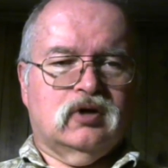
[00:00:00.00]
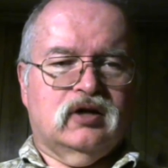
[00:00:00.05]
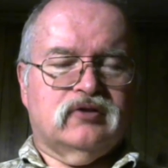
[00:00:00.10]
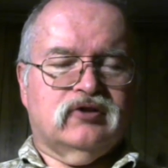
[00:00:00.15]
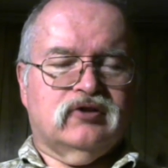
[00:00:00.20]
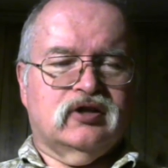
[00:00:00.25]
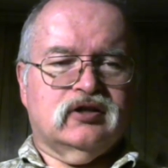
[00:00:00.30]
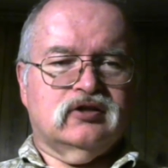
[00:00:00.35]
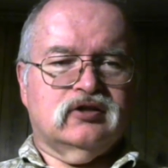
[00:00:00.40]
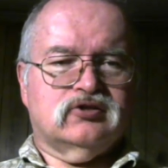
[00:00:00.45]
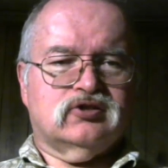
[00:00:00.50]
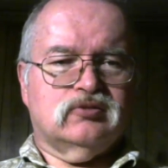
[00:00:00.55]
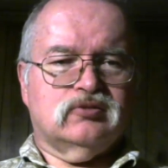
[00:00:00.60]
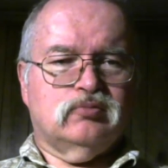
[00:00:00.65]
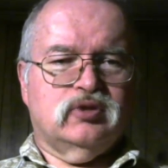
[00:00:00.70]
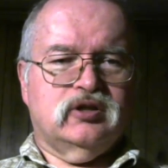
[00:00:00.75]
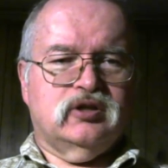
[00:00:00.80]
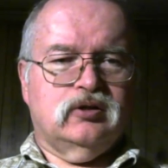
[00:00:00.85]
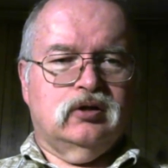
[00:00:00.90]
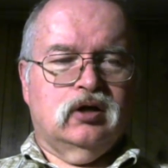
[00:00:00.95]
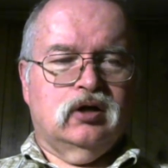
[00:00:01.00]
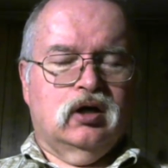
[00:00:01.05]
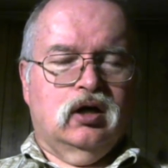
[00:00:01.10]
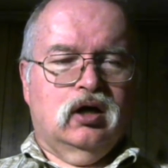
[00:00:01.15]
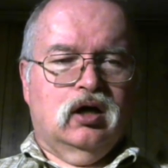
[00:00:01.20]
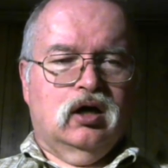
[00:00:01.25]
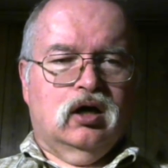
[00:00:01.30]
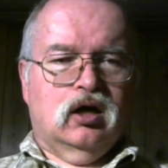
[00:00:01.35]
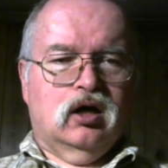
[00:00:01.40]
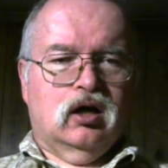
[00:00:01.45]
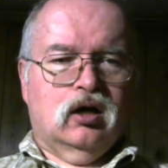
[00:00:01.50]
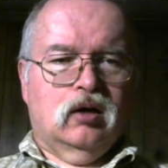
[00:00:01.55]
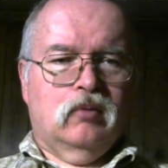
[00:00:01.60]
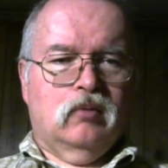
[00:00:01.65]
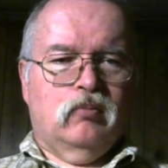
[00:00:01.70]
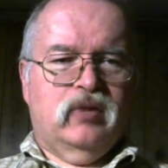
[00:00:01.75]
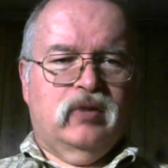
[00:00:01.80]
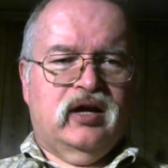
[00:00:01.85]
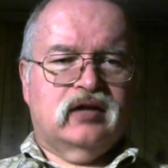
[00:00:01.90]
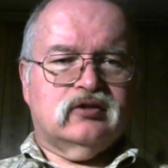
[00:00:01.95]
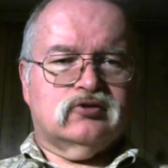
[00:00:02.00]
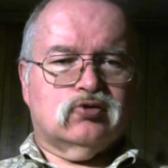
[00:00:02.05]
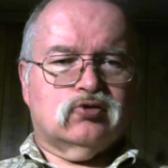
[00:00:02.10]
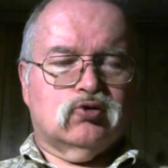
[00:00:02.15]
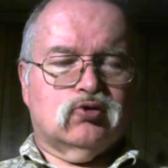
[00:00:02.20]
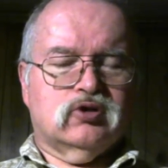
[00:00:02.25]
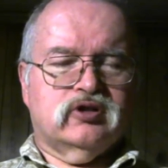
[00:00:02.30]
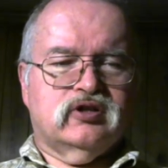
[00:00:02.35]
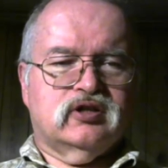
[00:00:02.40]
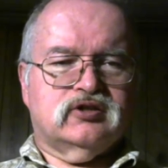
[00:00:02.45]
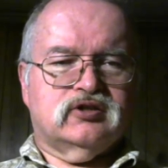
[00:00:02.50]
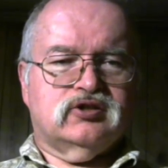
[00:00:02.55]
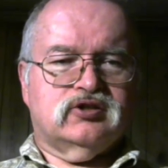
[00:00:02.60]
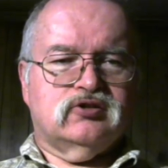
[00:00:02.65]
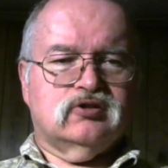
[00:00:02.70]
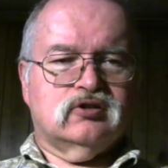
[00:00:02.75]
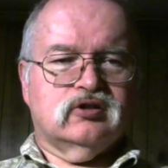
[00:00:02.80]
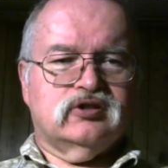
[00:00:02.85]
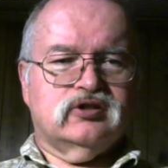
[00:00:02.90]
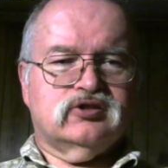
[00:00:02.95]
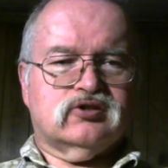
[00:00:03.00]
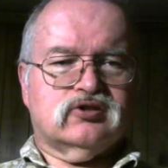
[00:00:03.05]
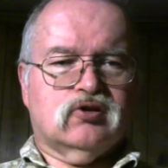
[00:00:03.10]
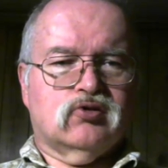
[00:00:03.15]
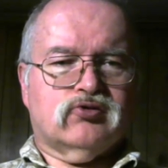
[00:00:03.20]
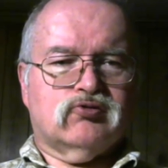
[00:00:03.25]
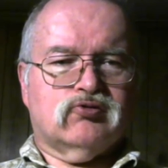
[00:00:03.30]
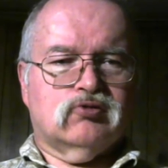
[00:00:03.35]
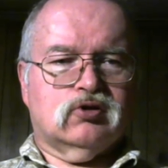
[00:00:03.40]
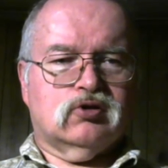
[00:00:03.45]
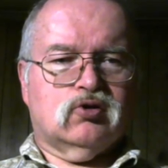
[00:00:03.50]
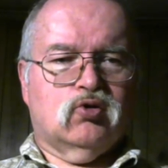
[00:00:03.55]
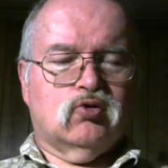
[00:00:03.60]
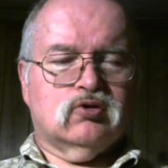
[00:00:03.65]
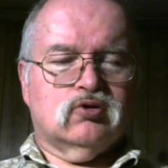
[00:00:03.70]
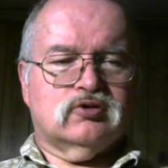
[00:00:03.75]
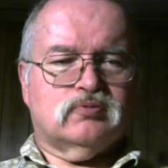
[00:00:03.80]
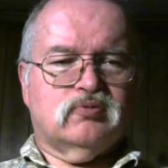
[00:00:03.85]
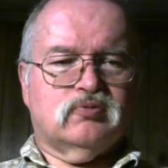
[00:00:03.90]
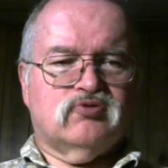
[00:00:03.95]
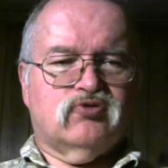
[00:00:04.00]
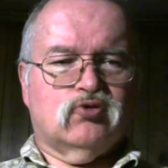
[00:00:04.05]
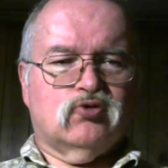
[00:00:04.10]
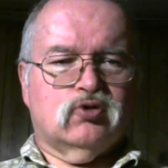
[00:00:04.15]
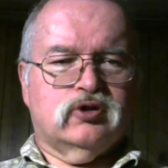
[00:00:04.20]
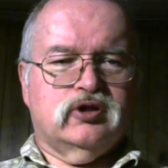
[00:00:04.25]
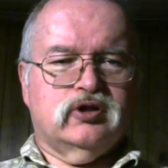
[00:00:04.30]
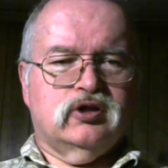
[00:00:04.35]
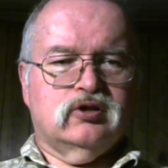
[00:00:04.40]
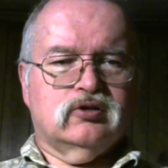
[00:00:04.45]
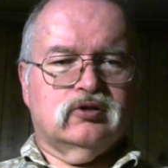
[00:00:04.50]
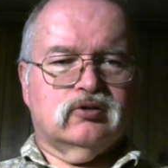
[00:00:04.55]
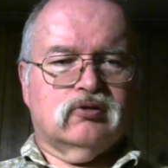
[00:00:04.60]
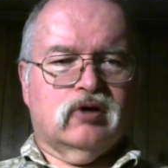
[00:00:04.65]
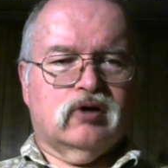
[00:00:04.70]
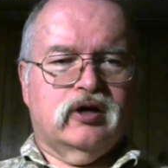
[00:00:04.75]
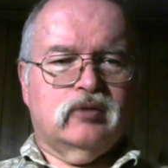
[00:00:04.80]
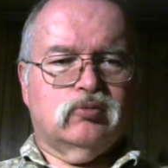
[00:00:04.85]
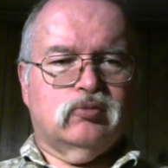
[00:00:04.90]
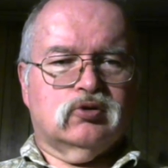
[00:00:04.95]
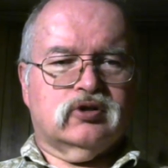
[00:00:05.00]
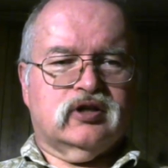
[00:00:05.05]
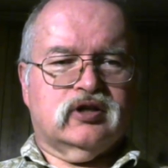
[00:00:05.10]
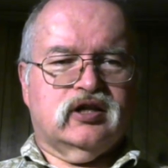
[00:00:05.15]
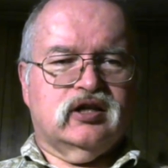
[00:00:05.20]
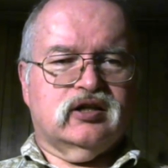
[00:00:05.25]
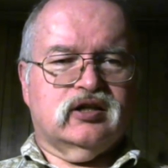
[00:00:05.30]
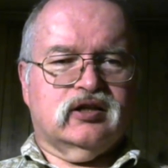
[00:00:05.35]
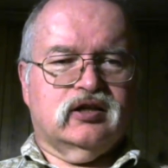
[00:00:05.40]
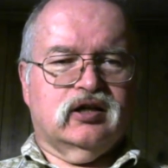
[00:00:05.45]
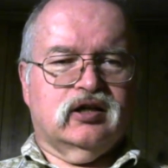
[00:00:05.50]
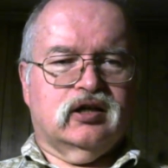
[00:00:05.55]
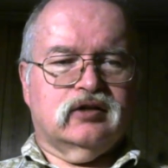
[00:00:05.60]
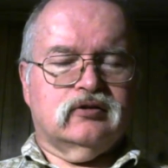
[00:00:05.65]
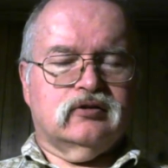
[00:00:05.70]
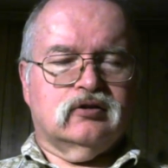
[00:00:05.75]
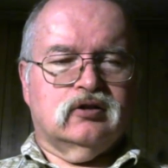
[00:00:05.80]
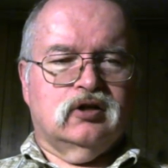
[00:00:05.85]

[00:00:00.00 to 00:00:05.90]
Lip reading: think it should be mandatory that you at least go through a course before you're able to get a gun.